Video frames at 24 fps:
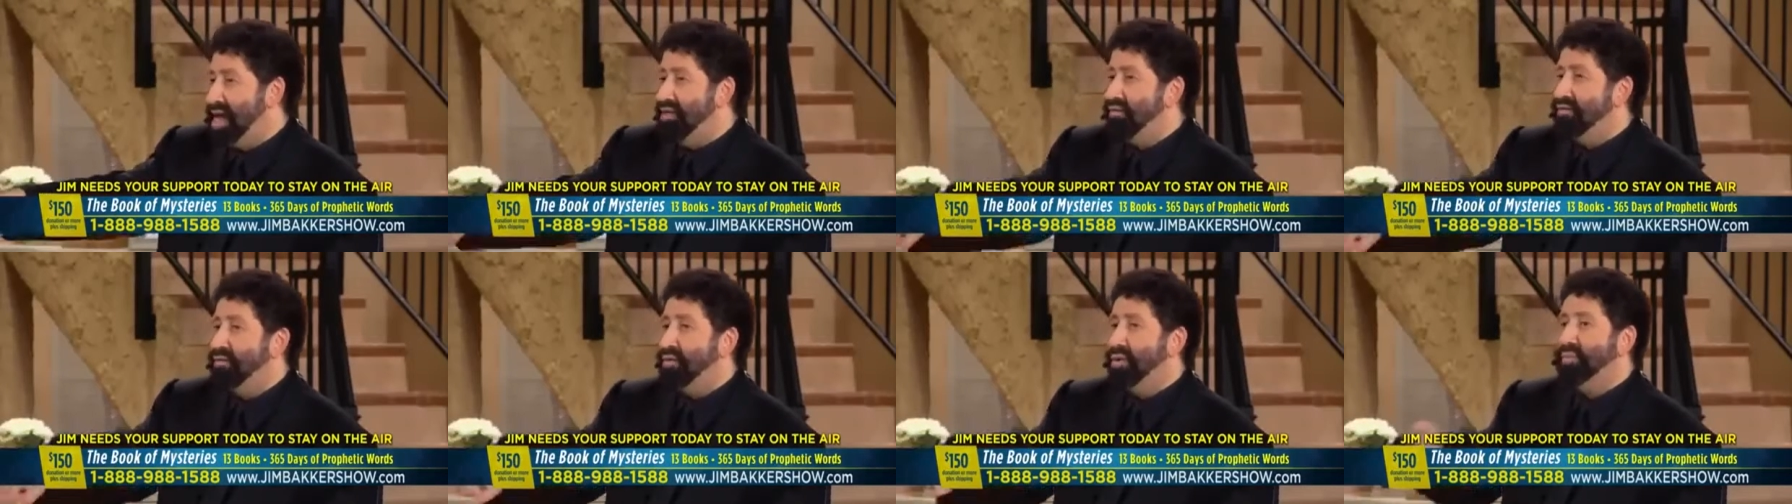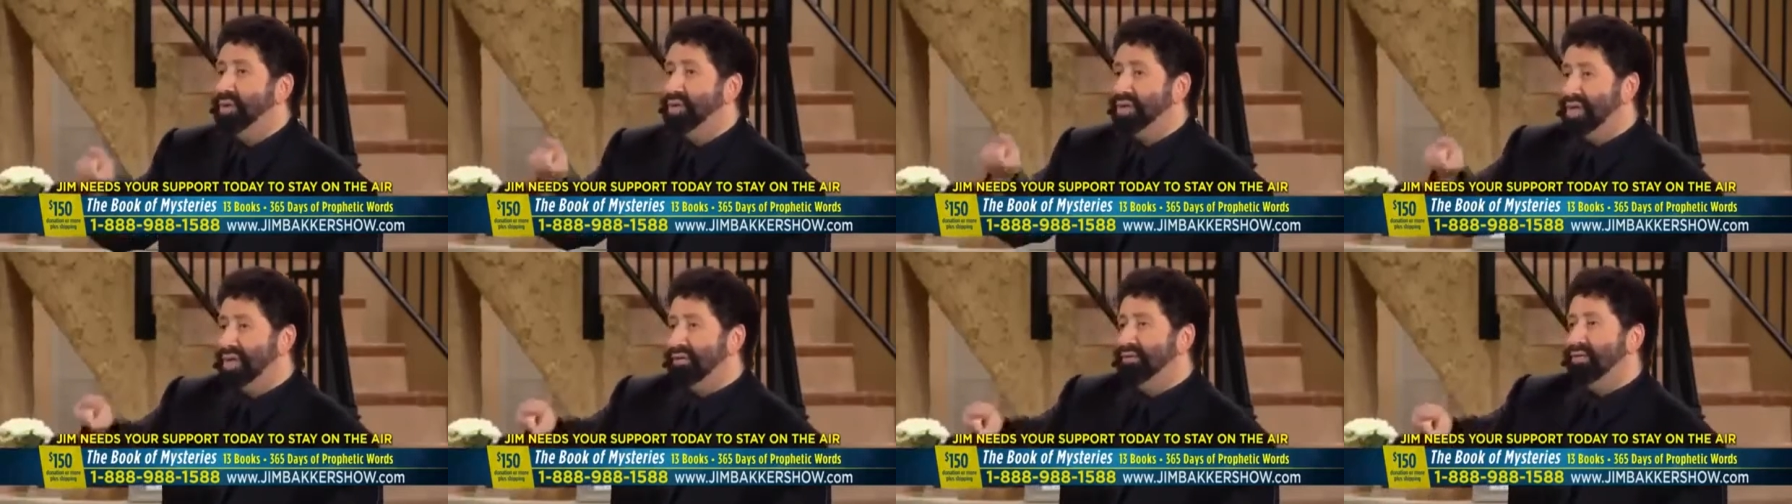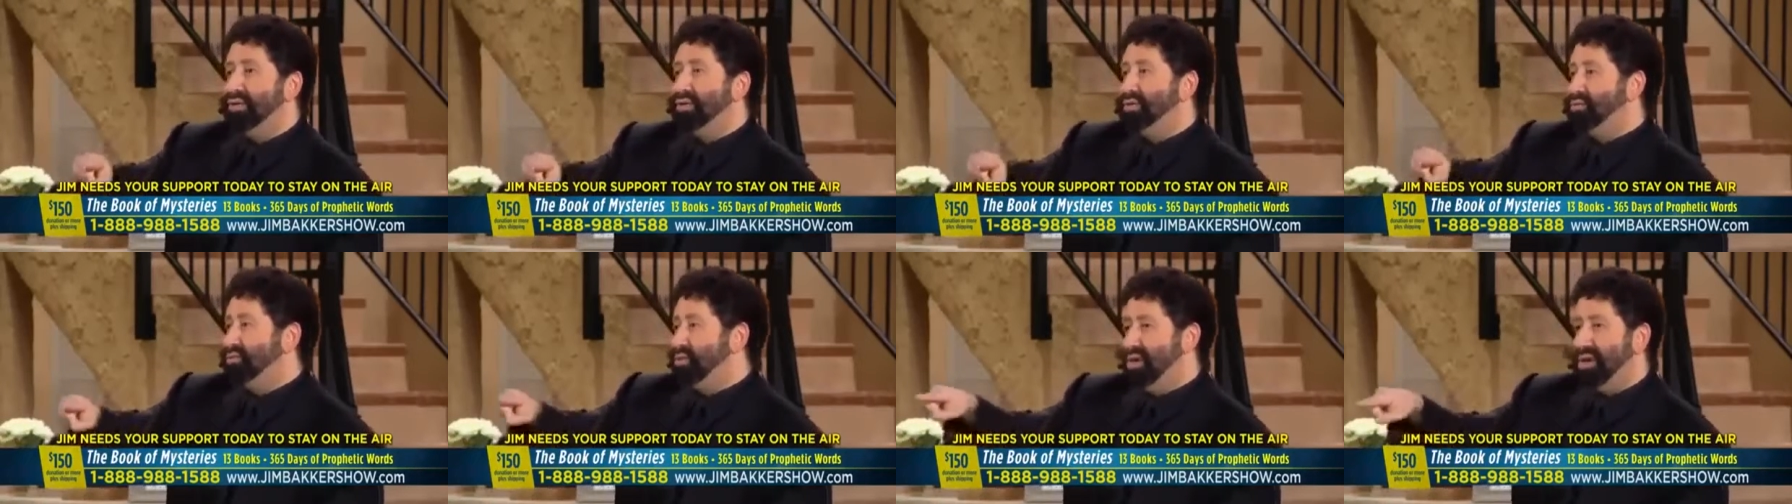For
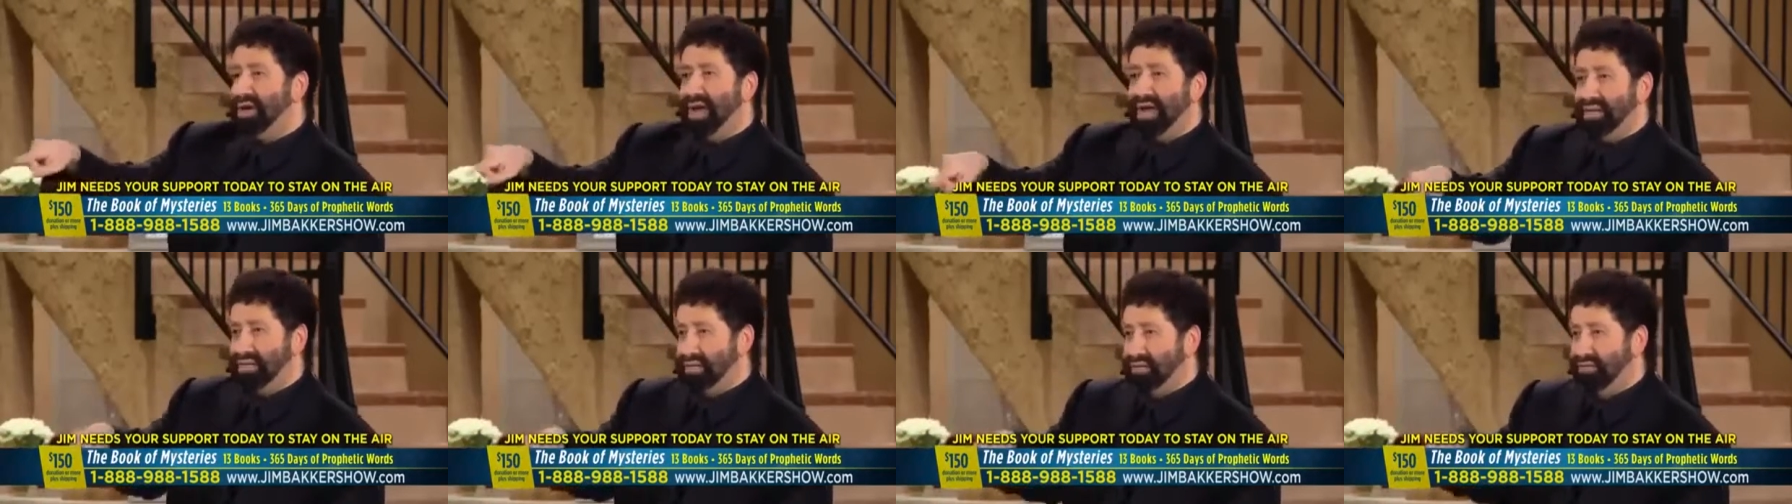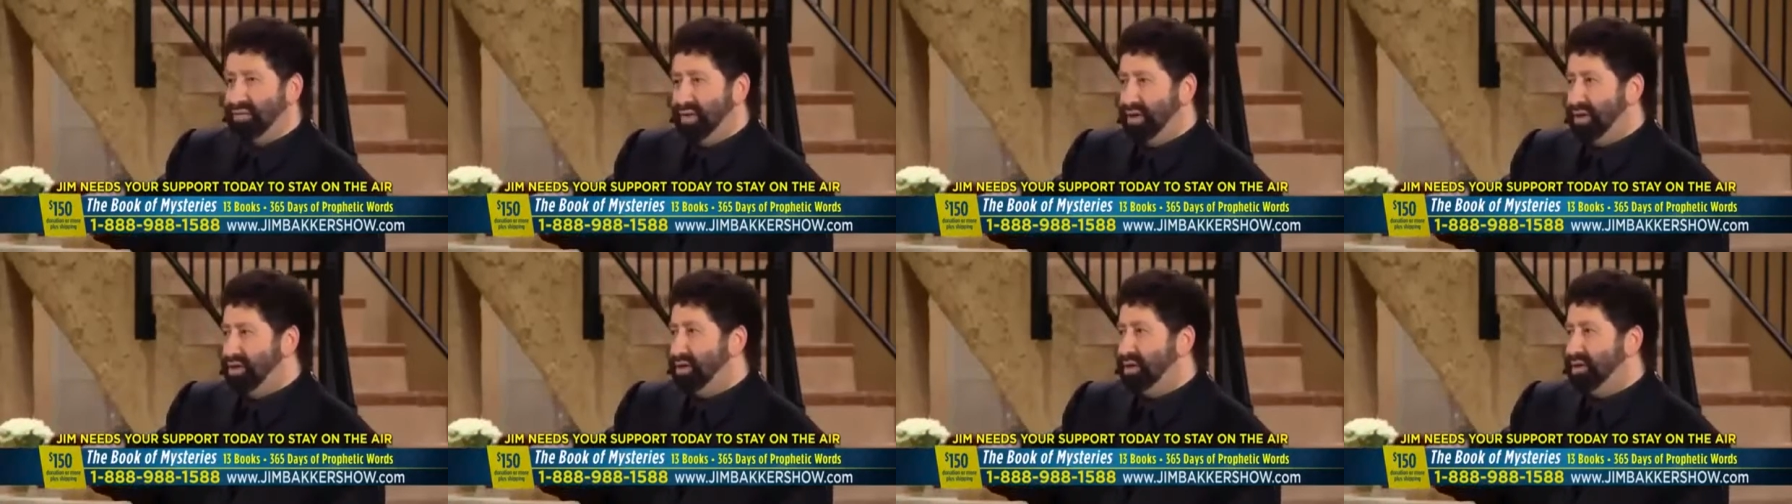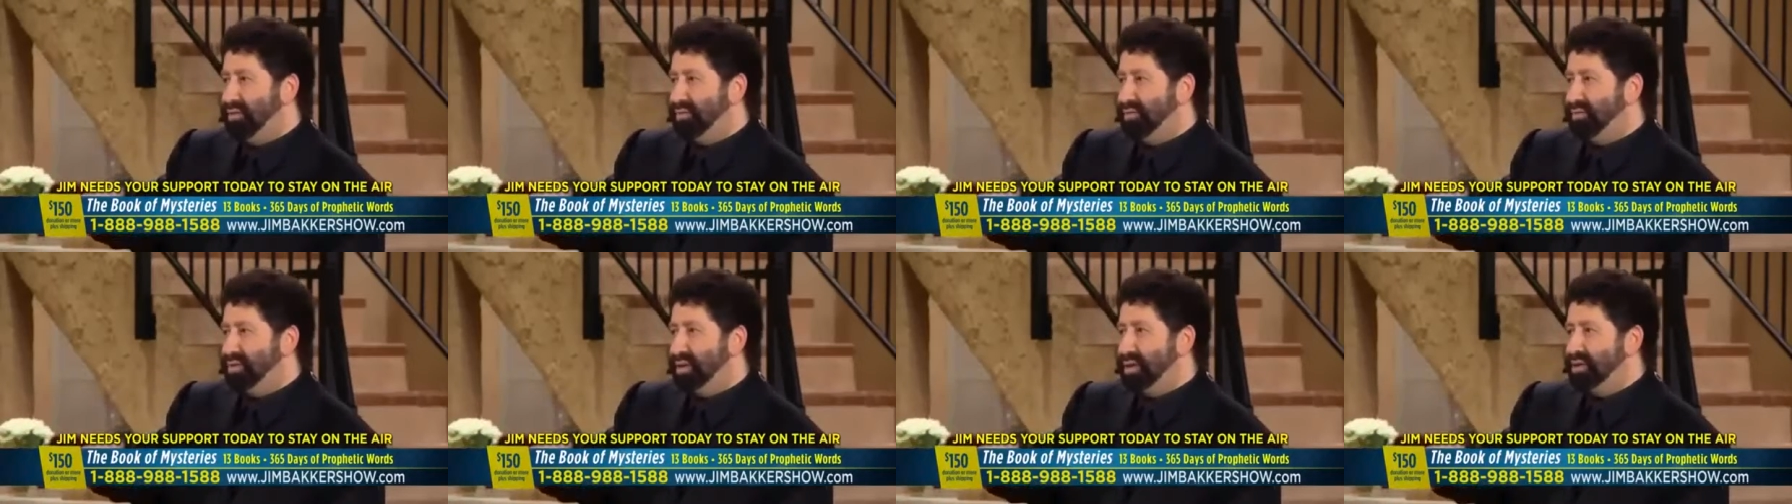believers, we are not to
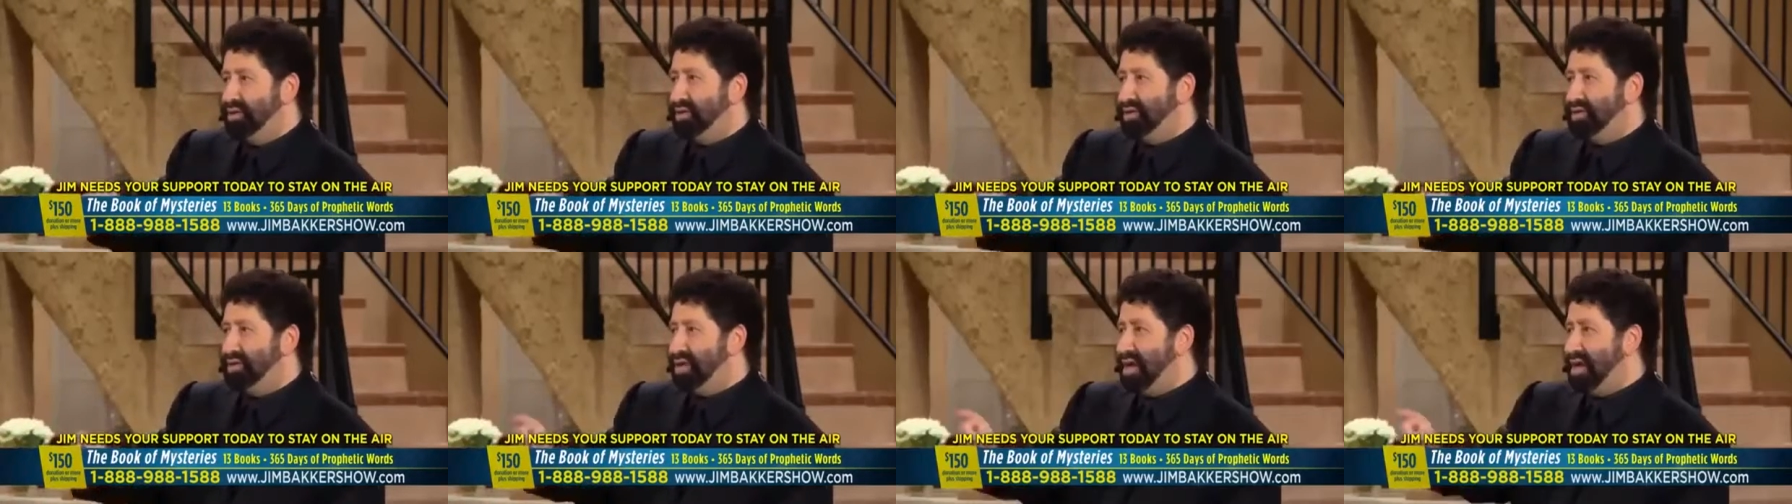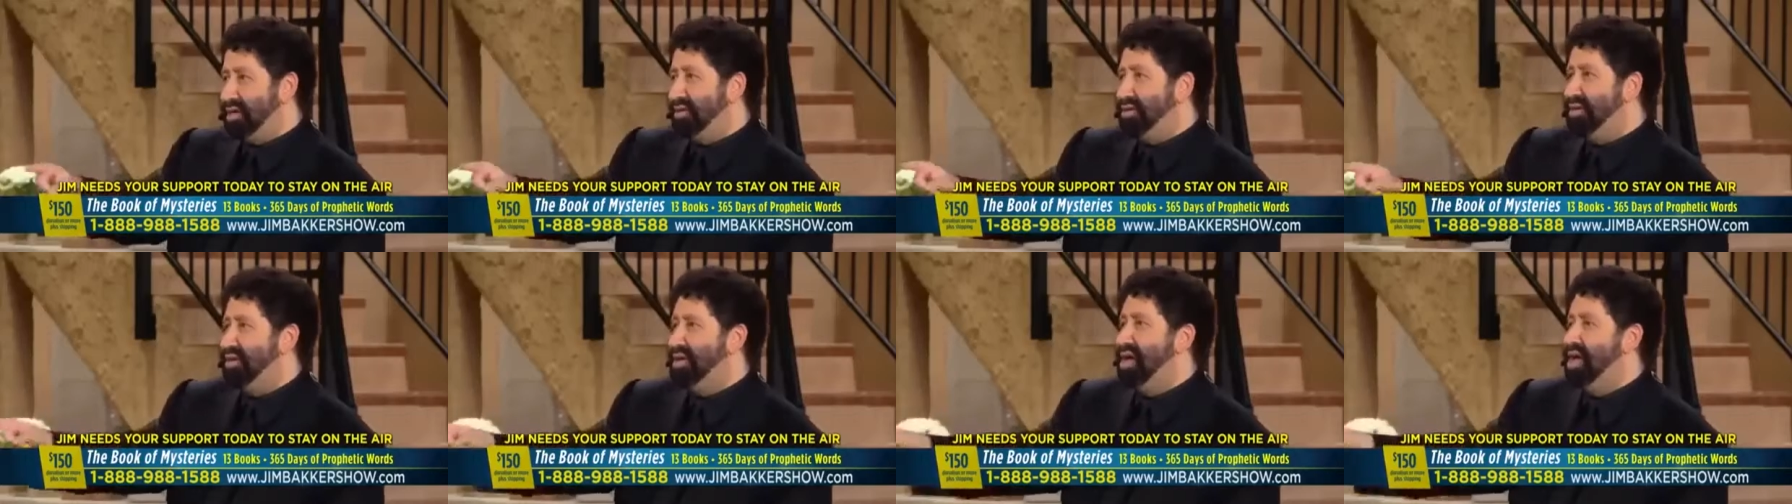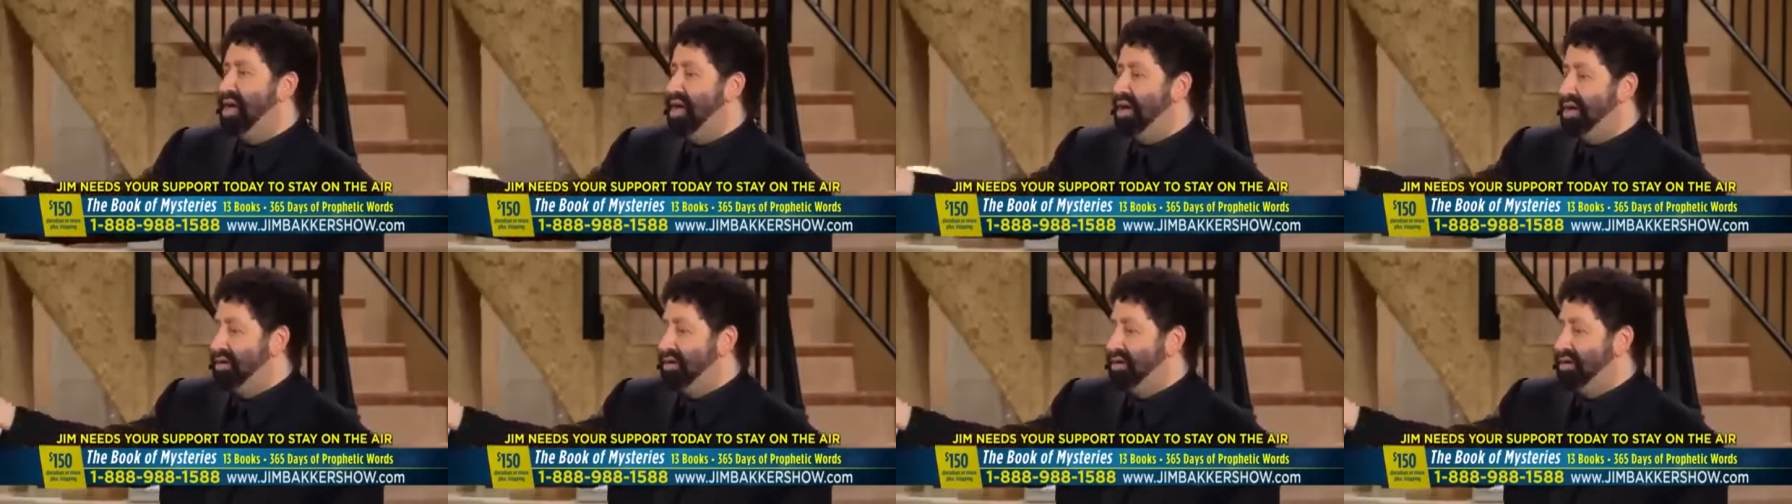fear, because God,